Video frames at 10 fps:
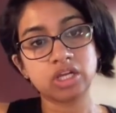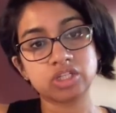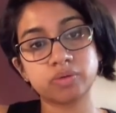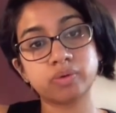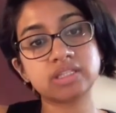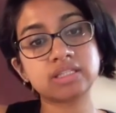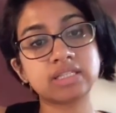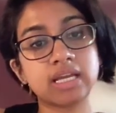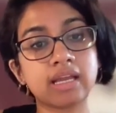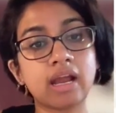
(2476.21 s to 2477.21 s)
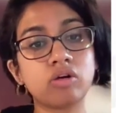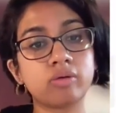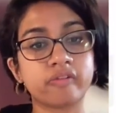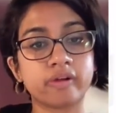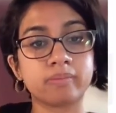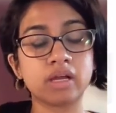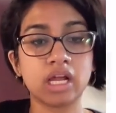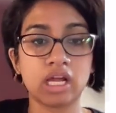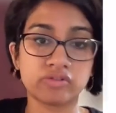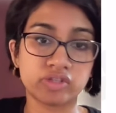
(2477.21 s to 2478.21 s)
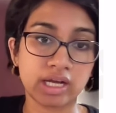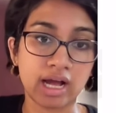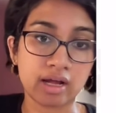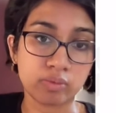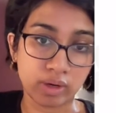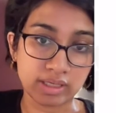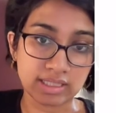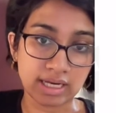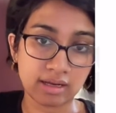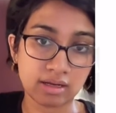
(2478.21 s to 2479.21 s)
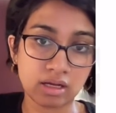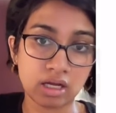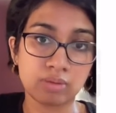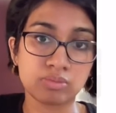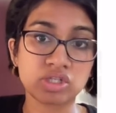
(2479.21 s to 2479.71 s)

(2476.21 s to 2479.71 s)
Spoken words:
She wants to take care of him if she can't one day.